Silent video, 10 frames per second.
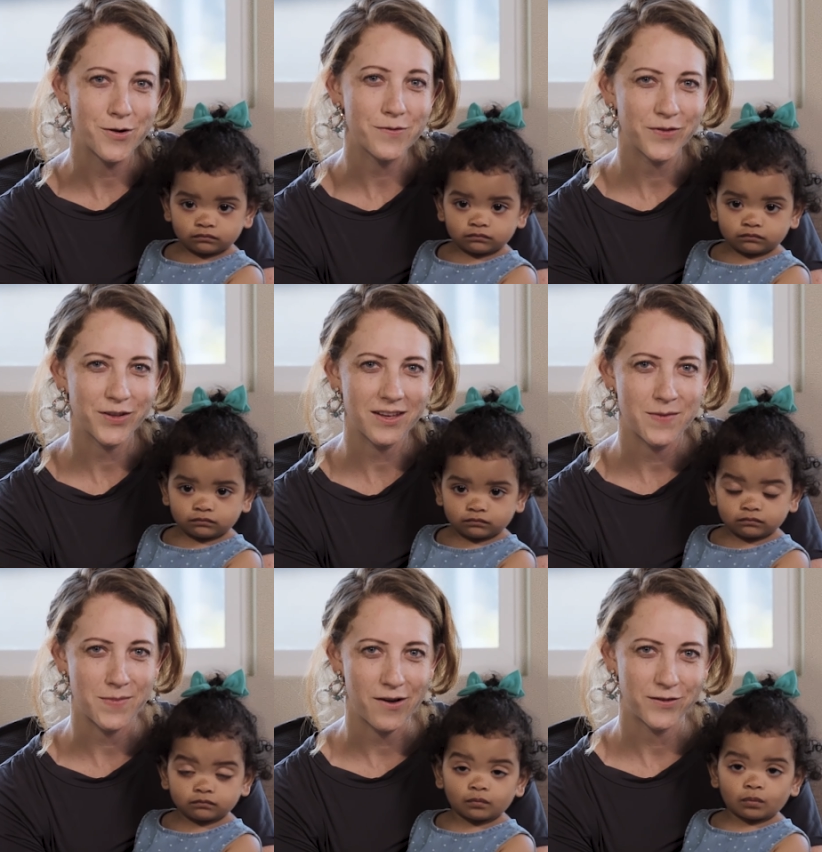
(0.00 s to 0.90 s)
Speaker 1: Hope for
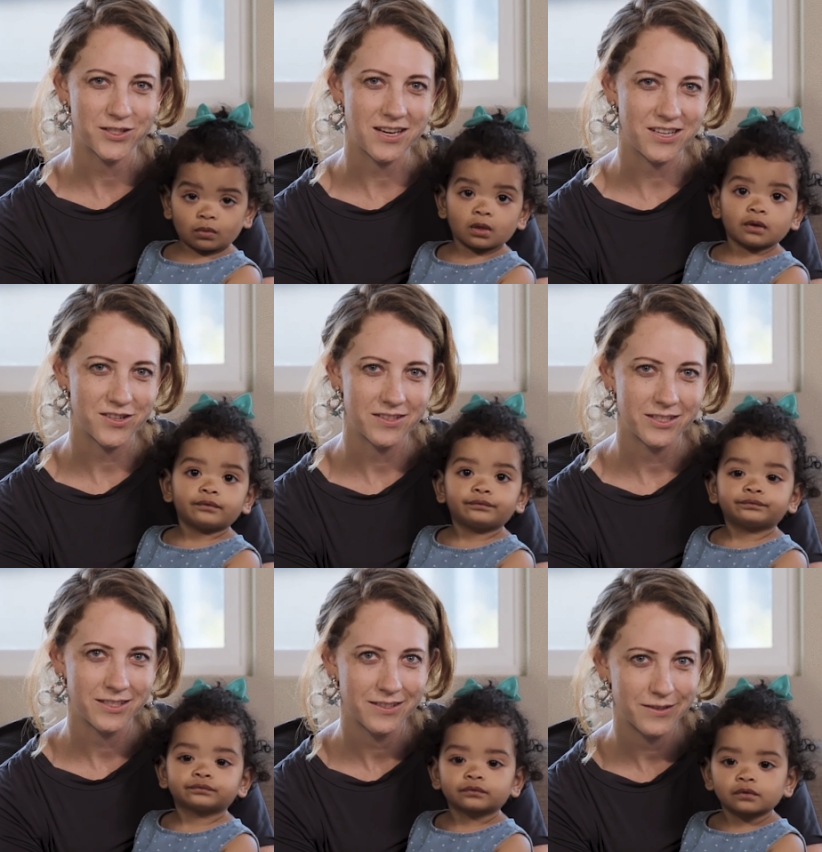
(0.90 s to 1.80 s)
the impoverished
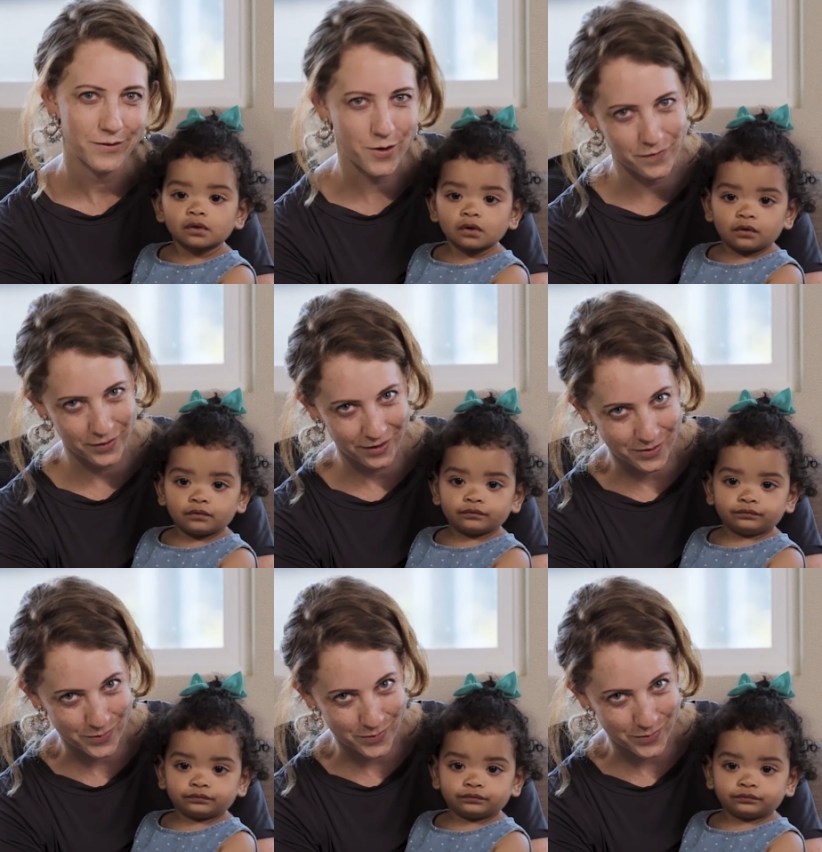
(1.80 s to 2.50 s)
nations. Hope for the